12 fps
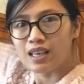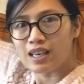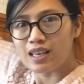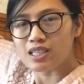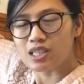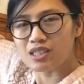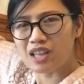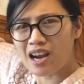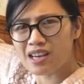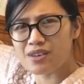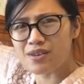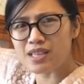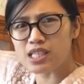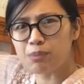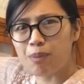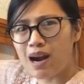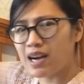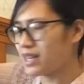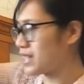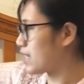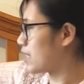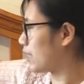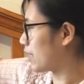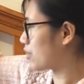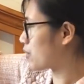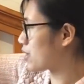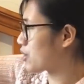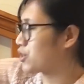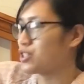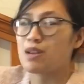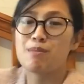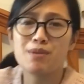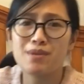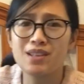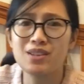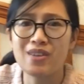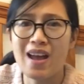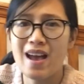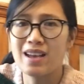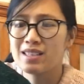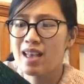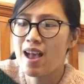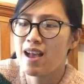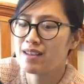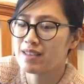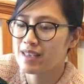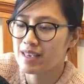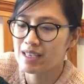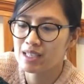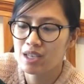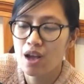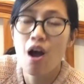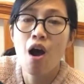It's a dark green, sparkly, glittery, shimmery dress, and is